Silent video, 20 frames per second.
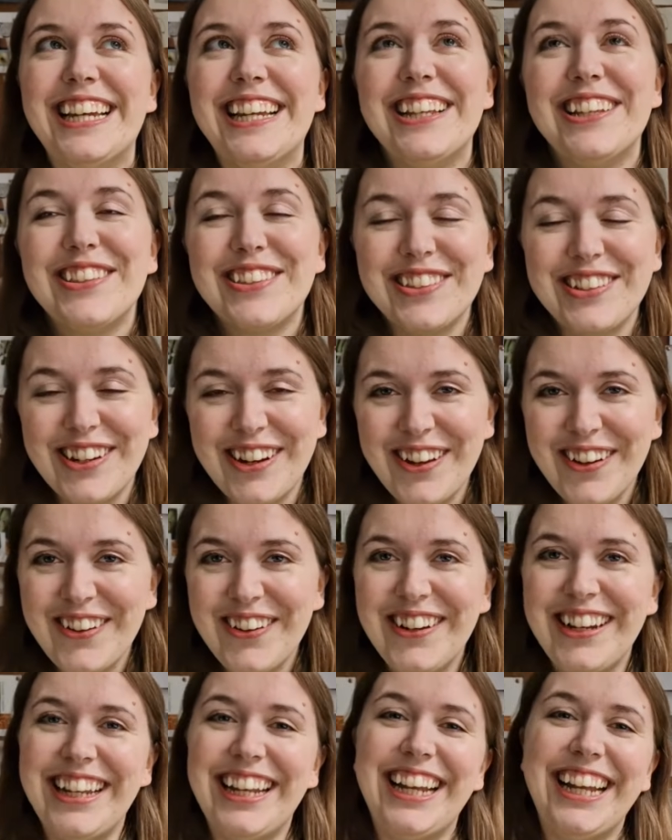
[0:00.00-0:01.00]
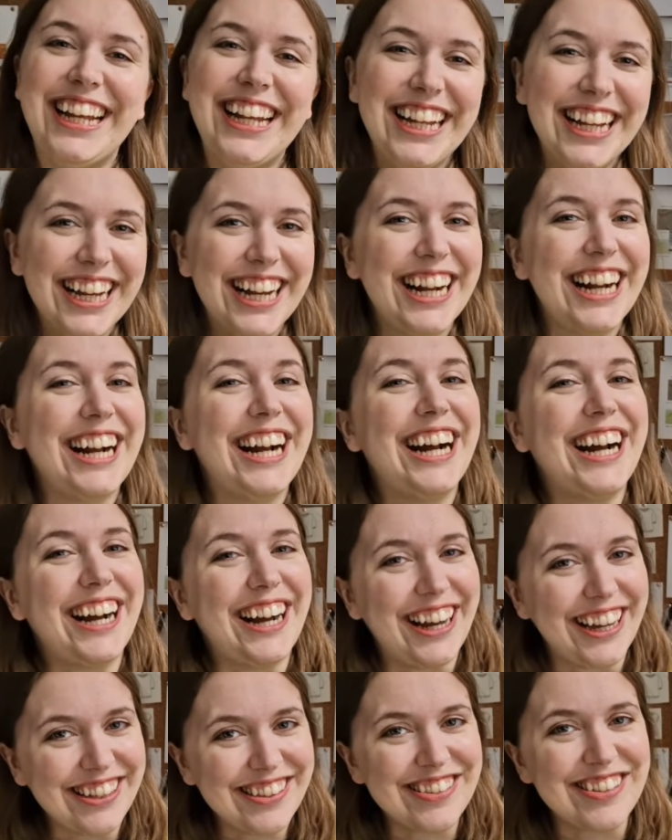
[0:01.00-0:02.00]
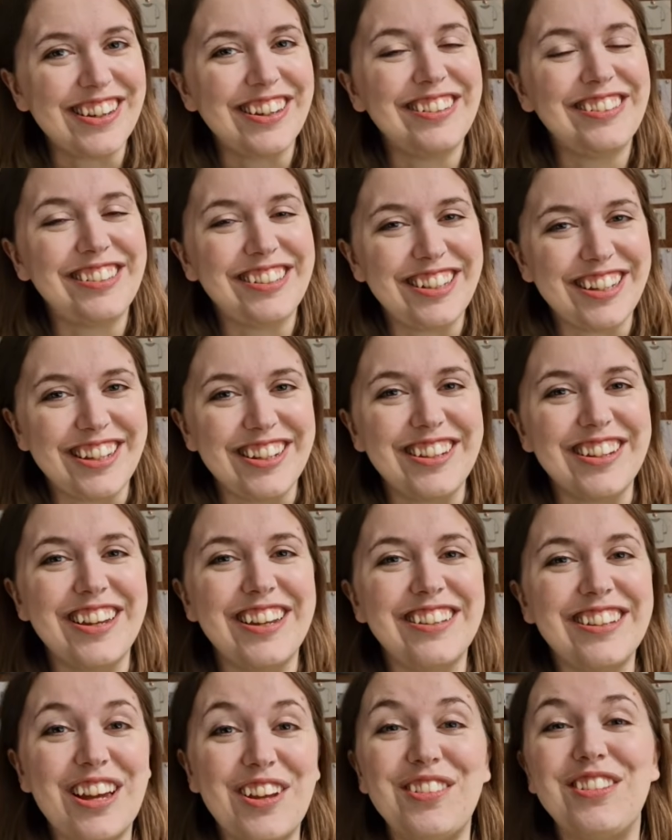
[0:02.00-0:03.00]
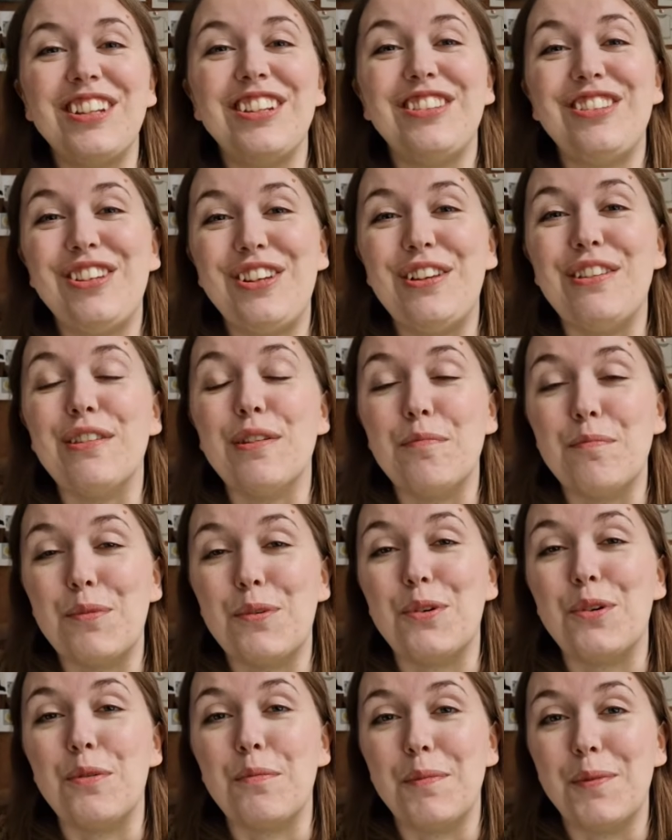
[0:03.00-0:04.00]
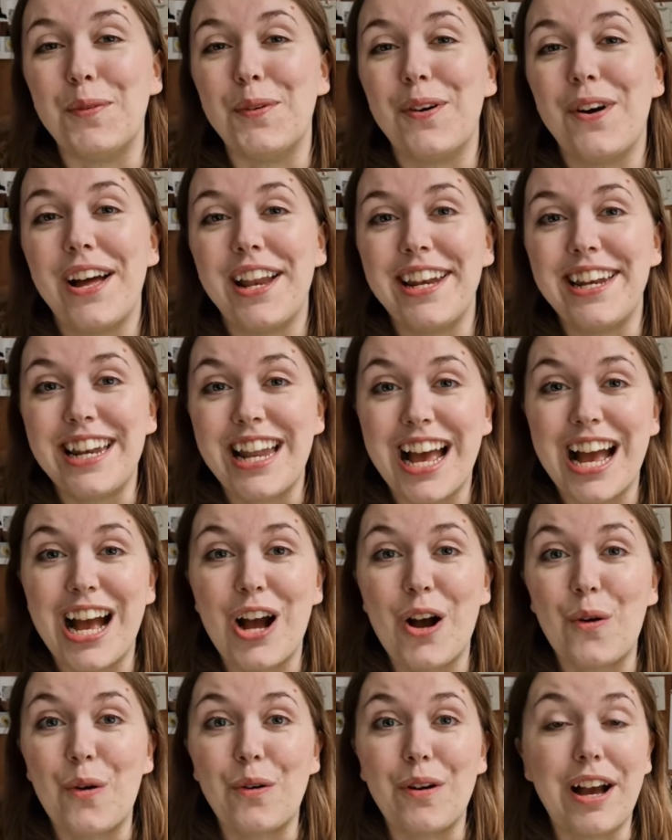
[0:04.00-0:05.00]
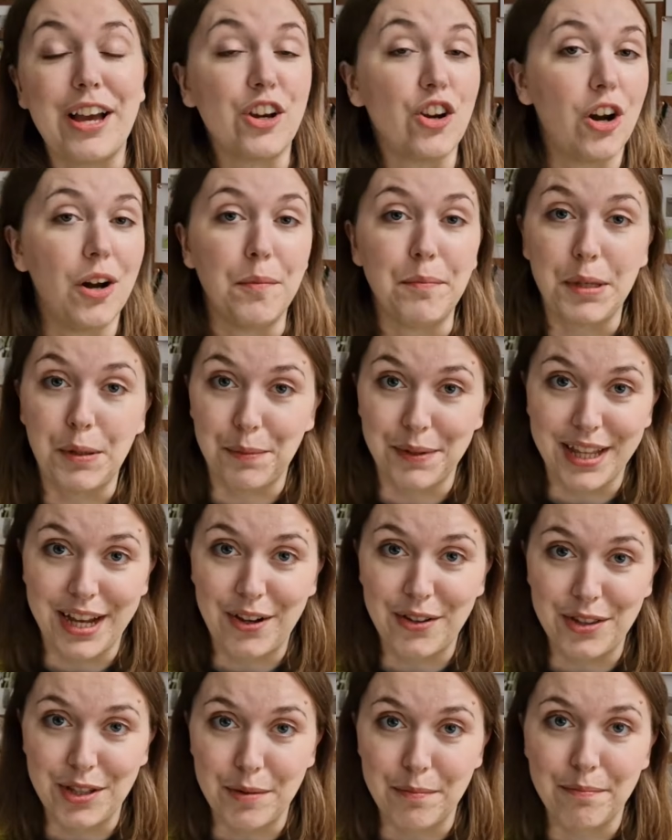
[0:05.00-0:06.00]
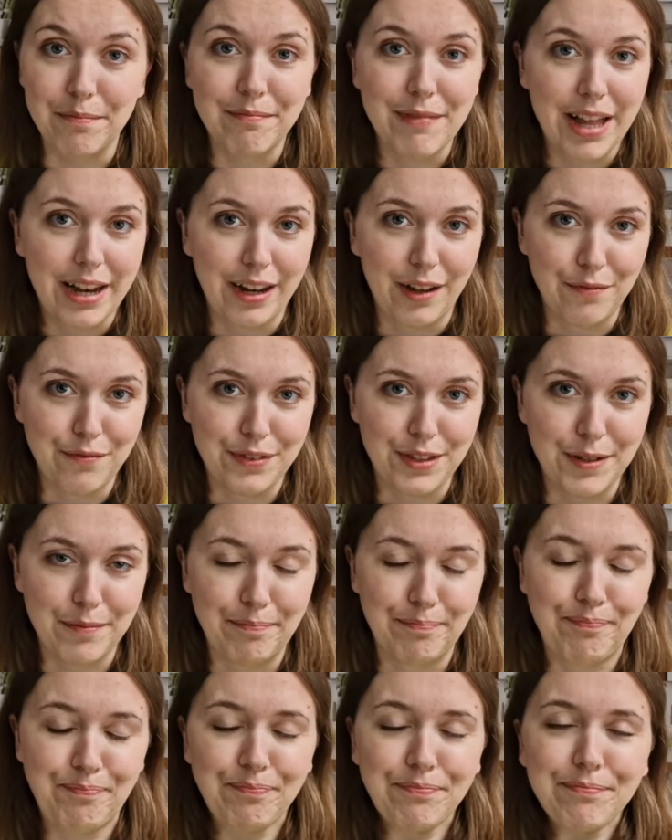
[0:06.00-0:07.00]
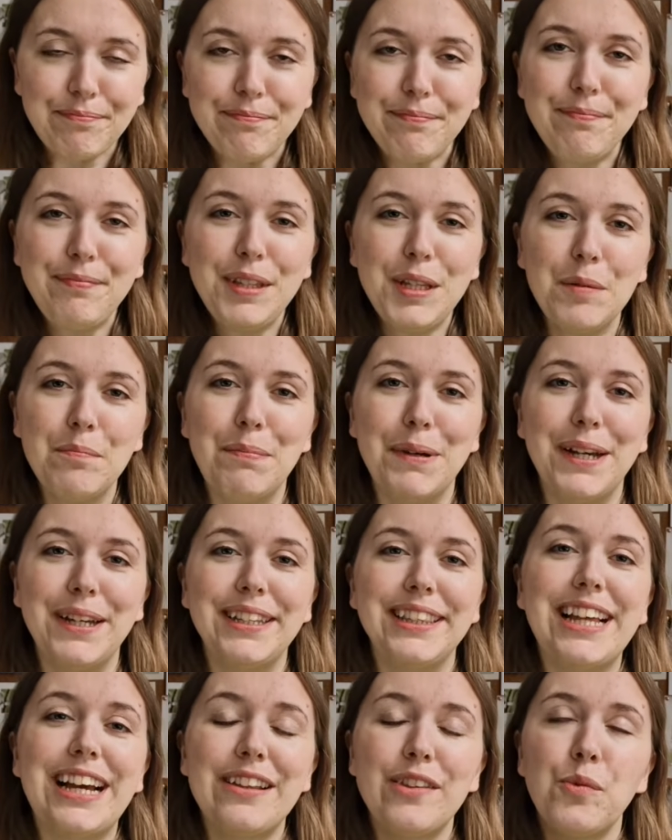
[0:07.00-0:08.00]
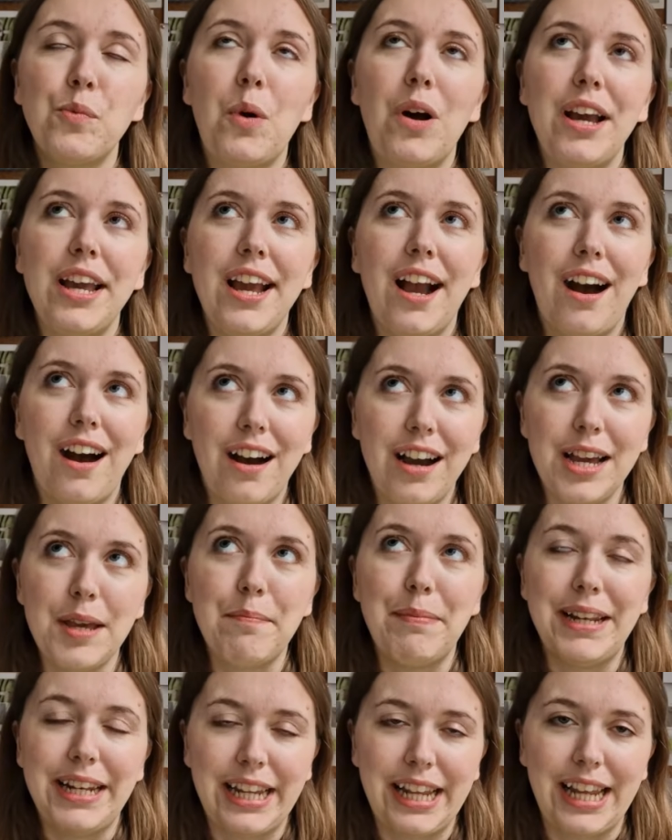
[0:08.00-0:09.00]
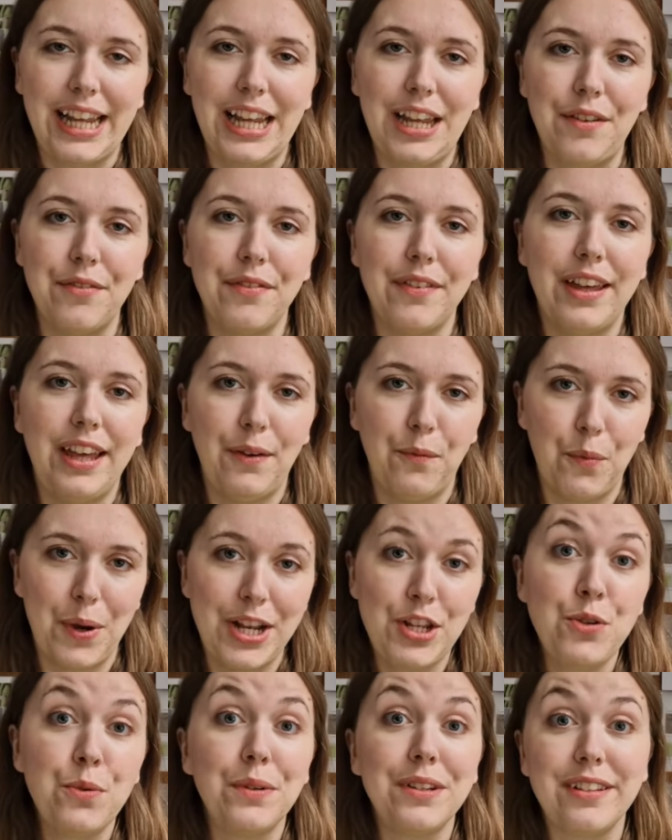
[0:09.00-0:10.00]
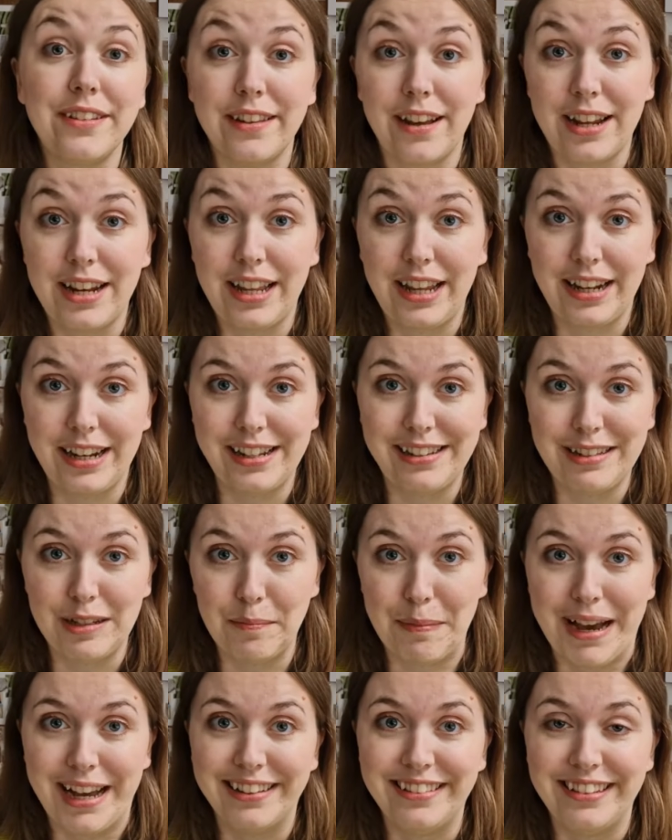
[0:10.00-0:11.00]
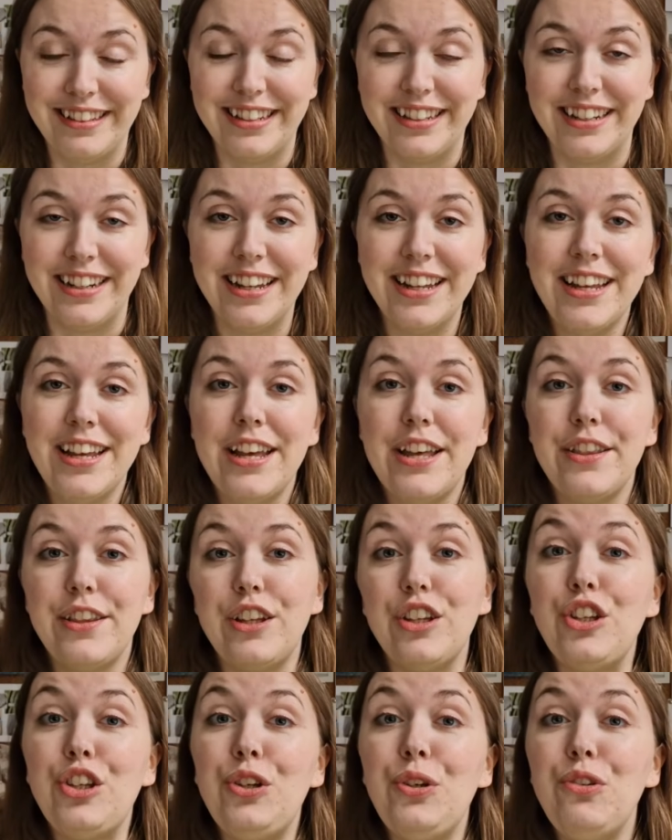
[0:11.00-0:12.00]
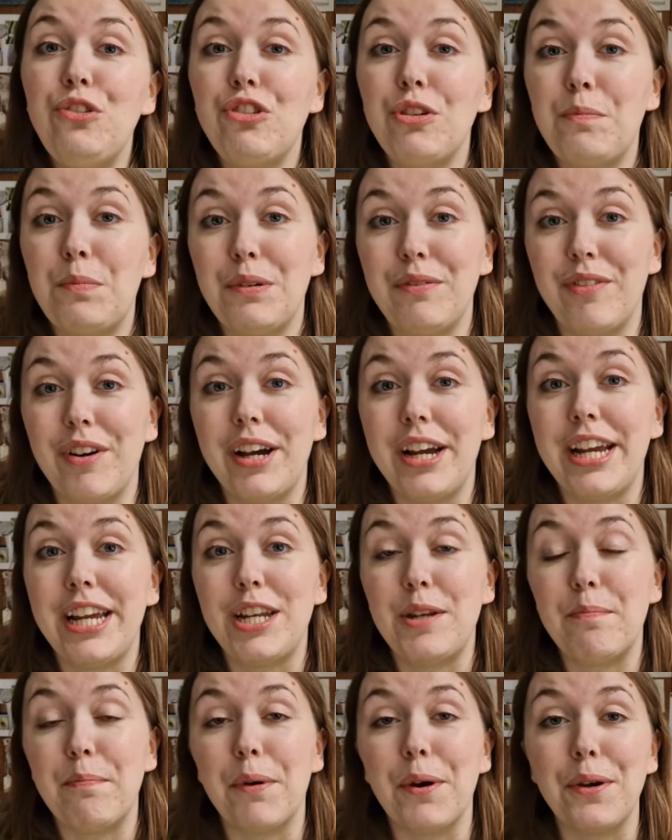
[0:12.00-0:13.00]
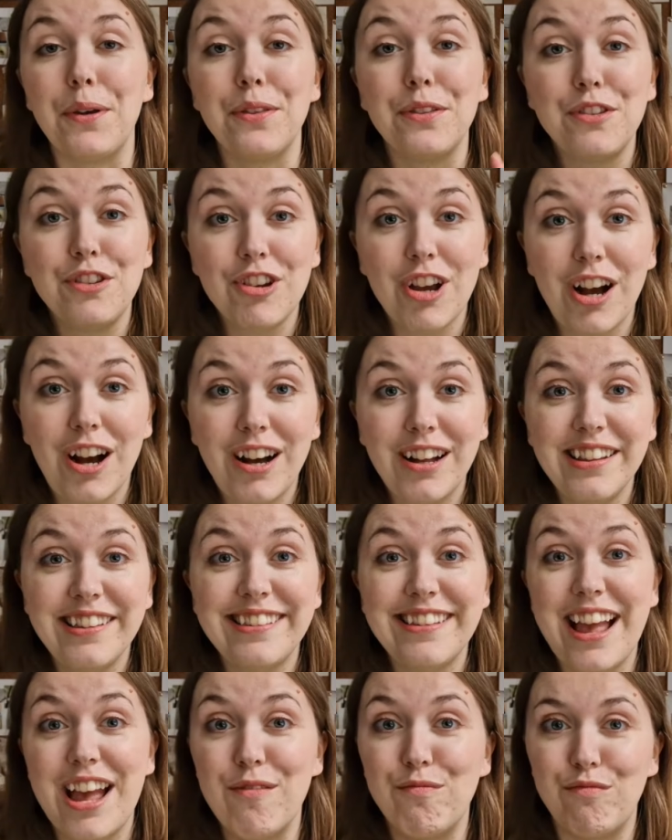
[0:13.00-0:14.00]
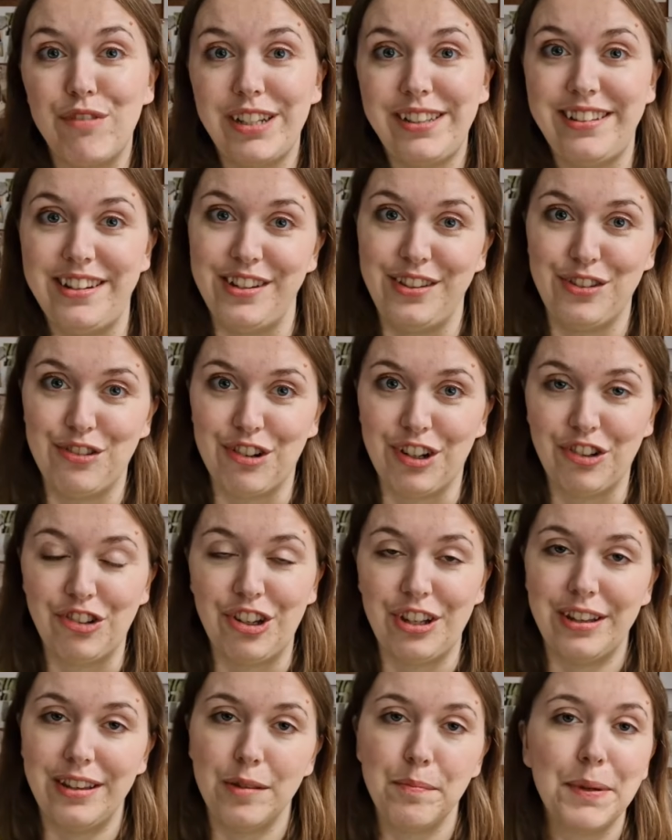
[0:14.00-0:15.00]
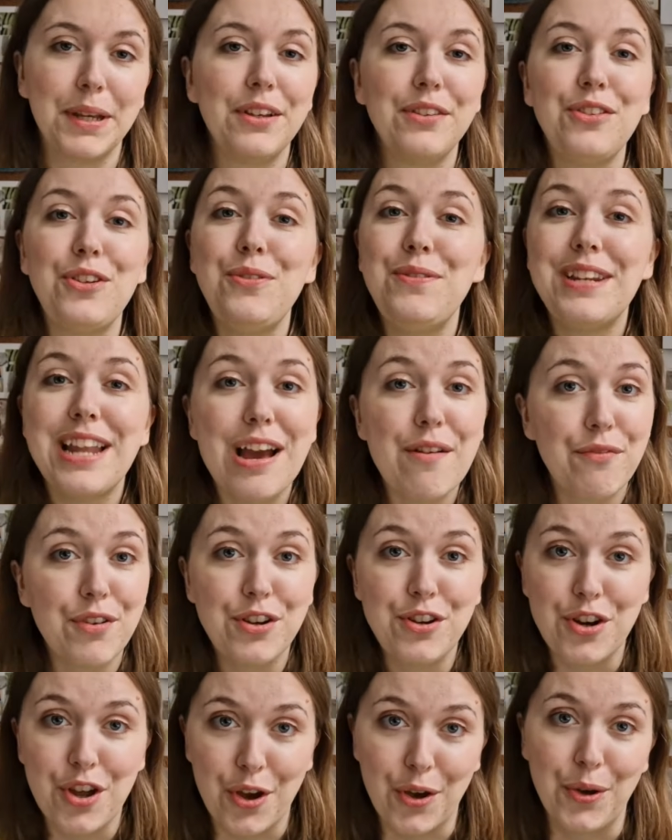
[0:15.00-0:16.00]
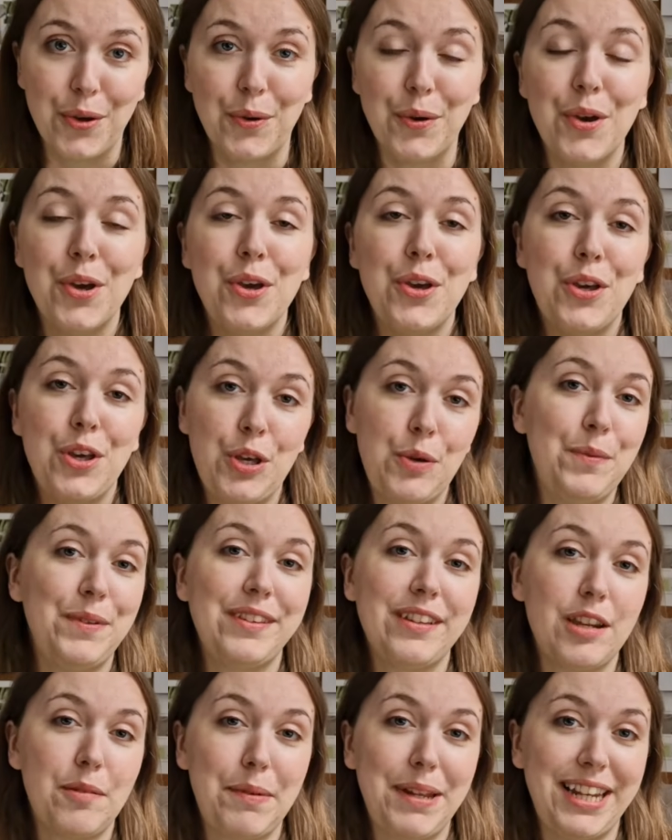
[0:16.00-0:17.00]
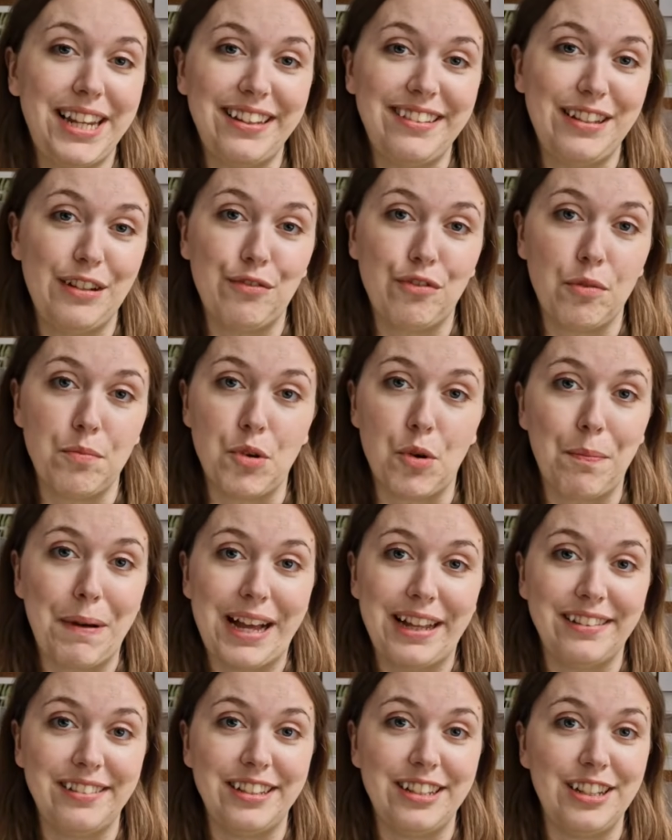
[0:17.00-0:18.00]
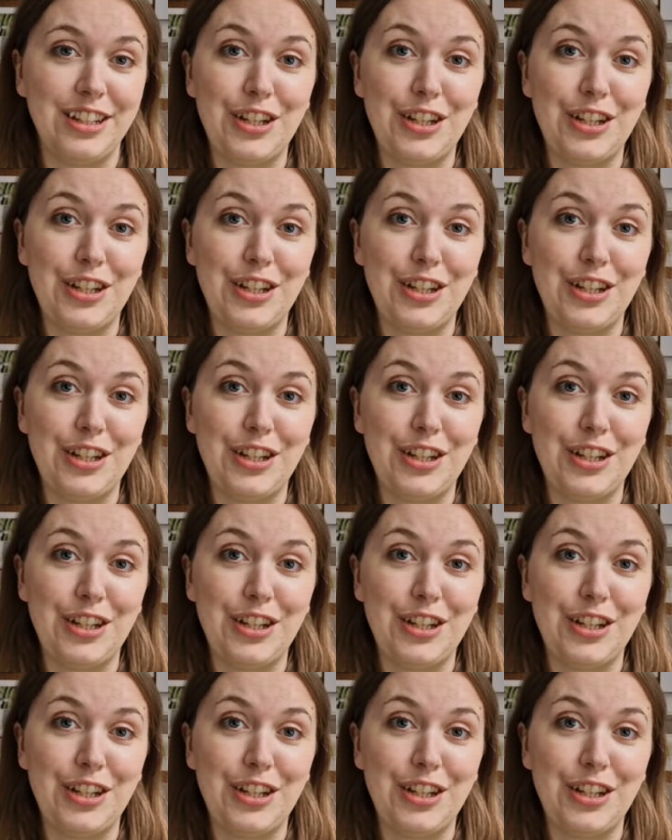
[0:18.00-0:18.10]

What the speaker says: Slowly, I started attempting to use them more and more, and now I can't be without them. I love them. But that's why I believe when you are designing a knitting pattern that you should provide both charts and written instructions, because you never know who is going to be knitting from your pattern.